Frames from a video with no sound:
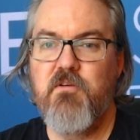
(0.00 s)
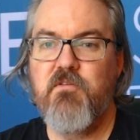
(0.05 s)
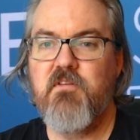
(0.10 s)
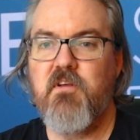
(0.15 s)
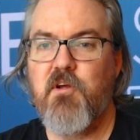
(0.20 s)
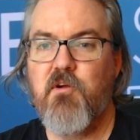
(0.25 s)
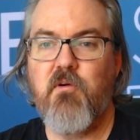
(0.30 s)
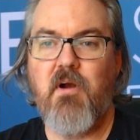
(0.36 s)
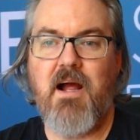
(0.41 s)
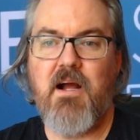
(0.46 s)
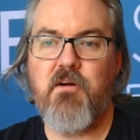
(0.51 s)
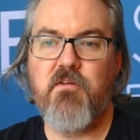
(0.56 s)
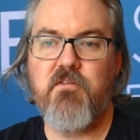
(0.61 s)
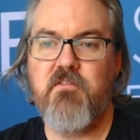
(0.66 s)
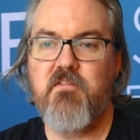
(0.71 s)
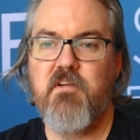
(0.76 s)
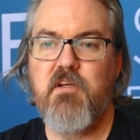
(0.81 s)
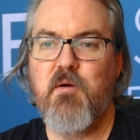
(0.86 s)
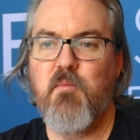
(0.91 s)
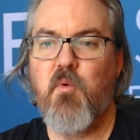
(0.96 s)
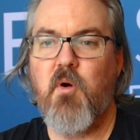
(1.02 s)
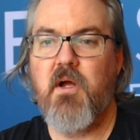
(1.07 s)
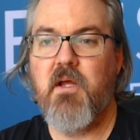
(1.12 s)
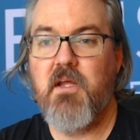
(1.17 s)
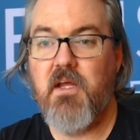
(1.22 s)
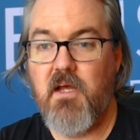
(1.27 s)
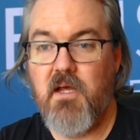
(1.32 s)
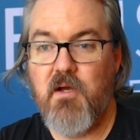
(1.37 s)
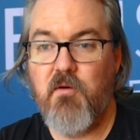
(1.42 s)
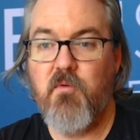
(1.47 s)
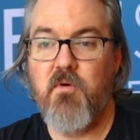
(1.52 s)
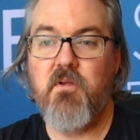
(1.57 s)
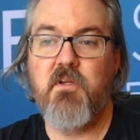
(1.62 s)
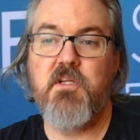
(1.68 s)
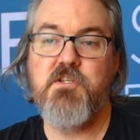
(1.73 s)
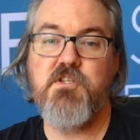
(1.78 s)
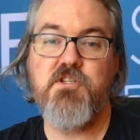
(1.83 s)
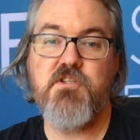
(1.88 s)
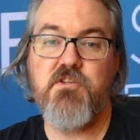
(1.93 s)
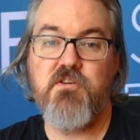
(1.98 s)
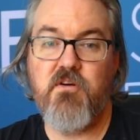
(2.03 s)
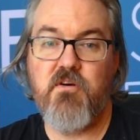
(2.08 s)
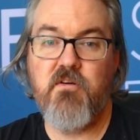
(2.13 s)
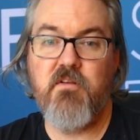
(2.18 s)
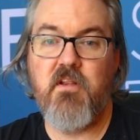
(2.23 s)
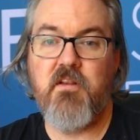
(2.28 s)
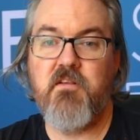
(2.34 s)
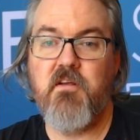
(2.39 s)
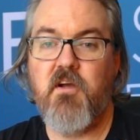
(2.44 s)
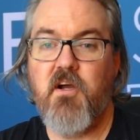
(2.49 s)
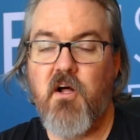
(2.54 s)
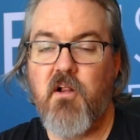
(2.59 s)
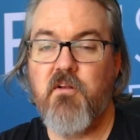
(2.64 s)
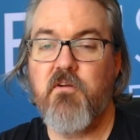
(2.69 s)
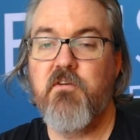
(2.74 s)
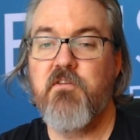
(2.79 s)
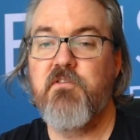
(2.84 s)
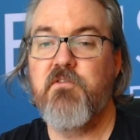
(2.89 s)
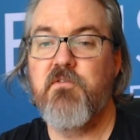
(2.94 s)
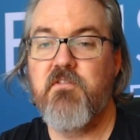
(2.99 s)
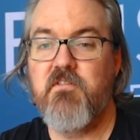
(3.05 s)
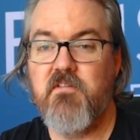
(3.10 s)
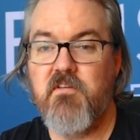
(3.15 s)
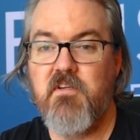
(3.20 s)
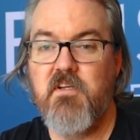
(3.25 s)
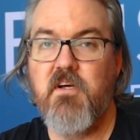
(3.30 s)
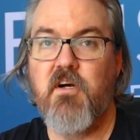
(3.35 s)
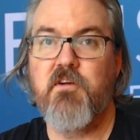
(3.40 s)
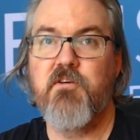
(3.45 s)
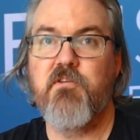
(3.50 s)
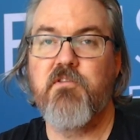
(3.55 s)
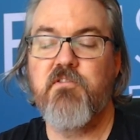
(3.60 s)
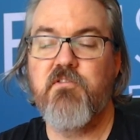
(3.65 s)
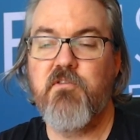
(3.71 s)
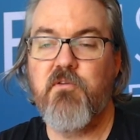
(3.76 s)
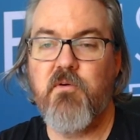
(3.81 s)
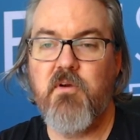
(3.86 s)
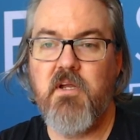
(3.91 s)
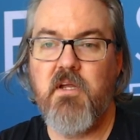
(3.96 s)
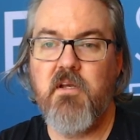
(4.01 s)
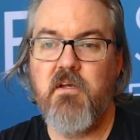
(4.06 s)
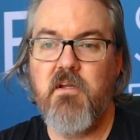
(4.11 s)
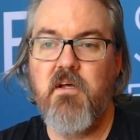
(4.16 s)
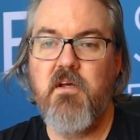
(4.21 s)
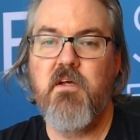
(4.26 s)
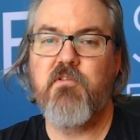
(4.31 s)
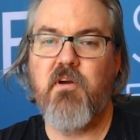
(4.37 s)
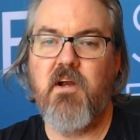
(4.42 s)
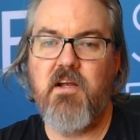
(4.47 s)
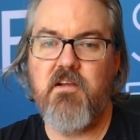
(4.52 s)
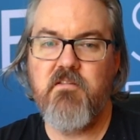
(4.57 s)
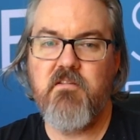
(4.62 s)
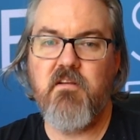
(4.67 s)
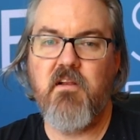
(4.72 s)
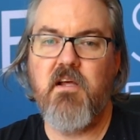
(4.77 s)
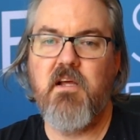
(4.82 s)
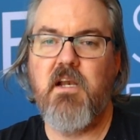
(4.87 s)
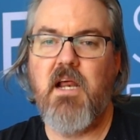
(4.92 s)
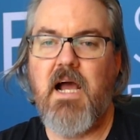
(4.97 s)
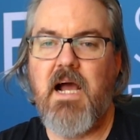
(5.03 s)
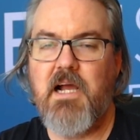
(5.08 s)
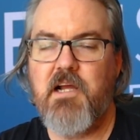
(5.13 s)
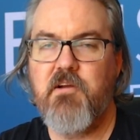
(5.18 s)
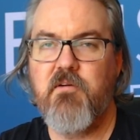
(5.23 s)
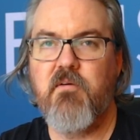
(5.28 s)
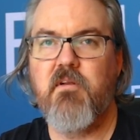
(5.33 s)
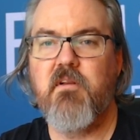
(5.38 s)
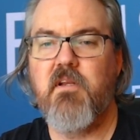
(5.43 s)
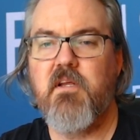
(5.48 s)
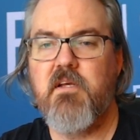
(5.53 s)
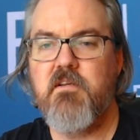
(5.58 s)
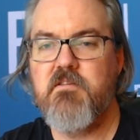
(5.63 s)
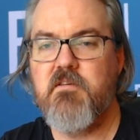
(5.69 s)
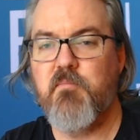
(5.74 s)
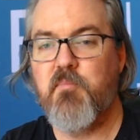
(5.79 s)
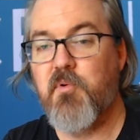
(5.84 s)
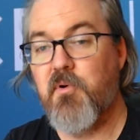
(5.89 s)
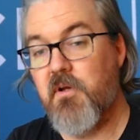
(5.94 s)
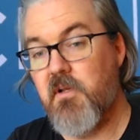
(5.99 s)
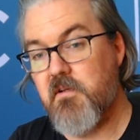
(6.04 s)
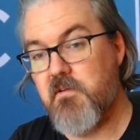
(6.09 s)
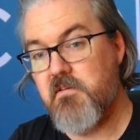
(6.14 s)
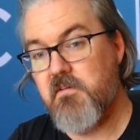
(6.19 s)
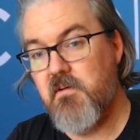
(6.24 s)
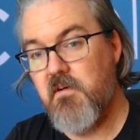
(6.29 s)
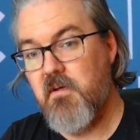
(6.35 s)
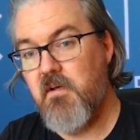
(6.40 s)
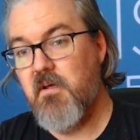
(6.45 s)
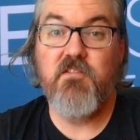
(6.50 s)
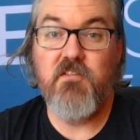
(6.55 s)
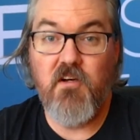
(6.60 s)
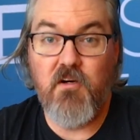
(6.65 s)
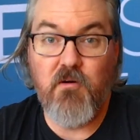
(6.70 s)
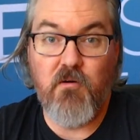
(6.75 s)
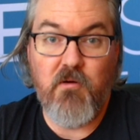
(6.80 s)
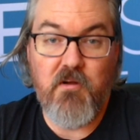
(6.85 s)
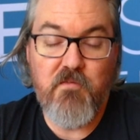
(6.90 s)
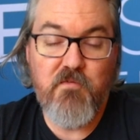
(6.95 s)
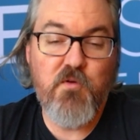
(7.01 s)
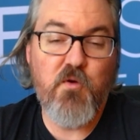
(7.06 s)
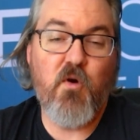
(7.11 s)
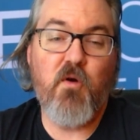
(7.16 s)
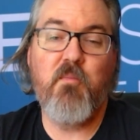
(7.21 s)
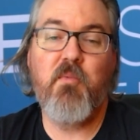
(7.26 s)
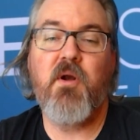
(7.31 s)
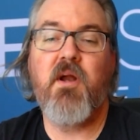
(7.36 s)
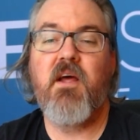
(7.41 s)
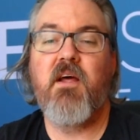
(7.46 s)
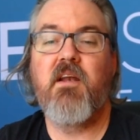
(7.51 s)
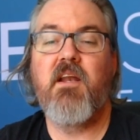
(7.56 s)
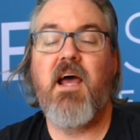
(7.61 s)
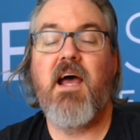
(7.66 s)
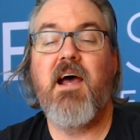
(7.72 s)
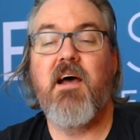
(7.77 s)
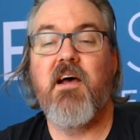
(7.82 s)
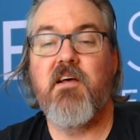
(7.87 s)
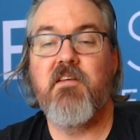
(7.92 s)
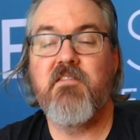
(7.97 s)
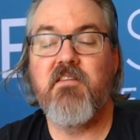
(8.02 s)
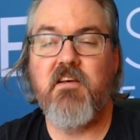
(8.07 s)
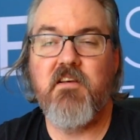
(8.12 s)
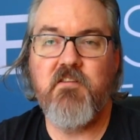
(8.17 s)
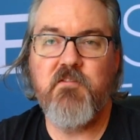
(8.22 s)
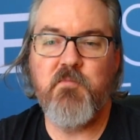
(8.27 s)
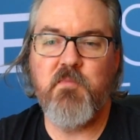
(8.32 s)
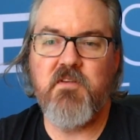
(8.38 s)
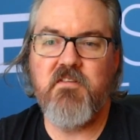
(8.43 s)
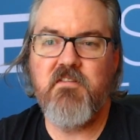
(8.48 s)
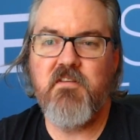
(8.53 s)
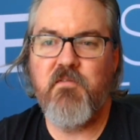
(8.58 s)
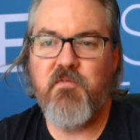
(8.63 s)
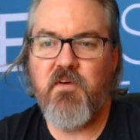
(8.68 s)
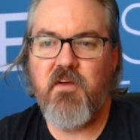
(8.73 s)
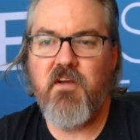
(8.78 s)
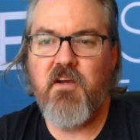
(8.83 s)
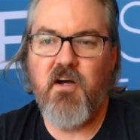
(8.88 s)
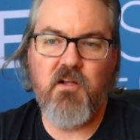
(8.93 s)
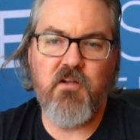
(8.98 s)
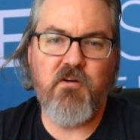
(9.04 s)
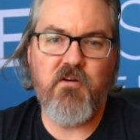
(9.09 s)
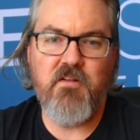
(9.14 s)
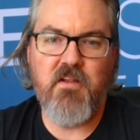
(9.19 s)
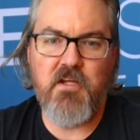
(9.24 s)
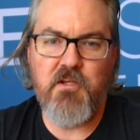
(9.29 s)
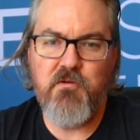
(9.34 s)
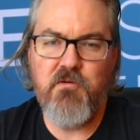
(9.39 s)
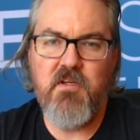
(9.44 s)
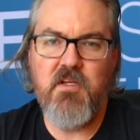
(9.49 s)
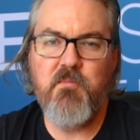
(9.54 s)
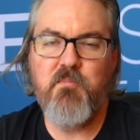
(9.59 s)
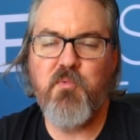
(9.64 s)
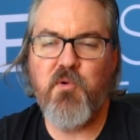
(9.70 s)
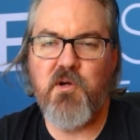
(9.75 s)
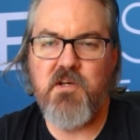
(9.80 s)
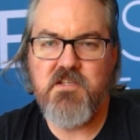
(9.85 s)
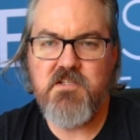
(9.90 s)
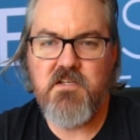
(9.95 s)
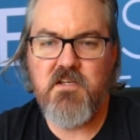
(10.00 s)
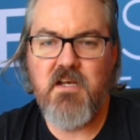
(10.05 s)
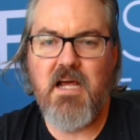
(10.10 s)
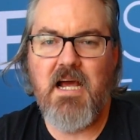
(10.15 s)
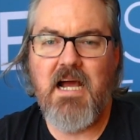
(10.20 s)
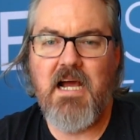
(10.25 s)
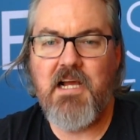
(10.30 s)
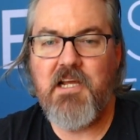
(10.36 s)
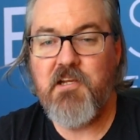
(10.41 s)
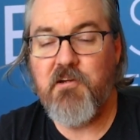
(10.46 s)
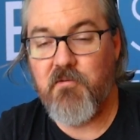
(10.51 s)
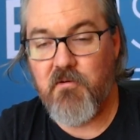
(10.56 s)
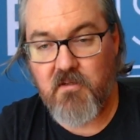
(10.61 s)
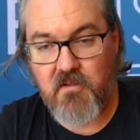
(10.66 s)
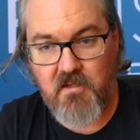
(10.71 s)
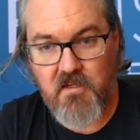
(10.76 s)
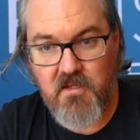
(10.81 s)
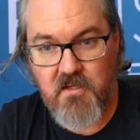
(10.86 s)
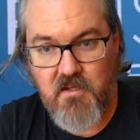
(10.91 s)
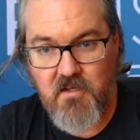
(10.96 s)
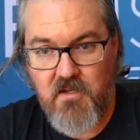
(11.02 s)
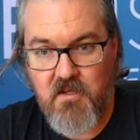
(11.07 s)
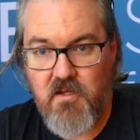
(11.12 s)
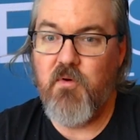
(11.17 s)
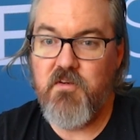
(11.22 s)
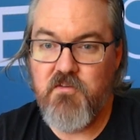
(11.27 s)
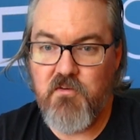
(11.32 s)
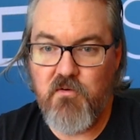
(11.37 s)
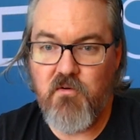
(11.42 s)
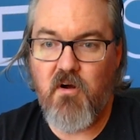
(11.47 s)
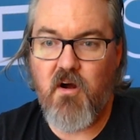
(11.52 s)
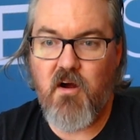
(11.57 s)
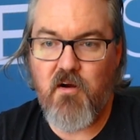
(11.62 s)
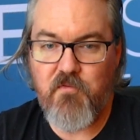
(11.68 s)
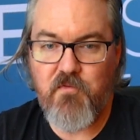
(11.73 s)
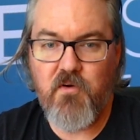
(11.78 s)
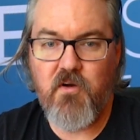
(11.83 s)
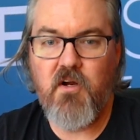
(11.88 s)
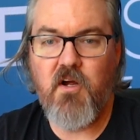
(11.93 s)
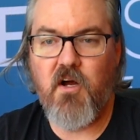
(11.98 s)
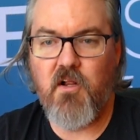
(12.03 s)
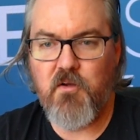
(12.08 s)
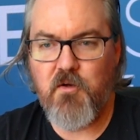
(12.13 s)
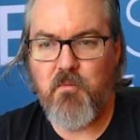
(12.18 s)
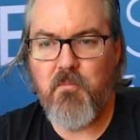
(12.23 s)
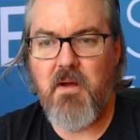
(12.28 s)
Using GRACoL CMYK will ensure that the colors you see on your screen translate accurately to print. So if your brand has a specific color that you need printed accurately, we do offer color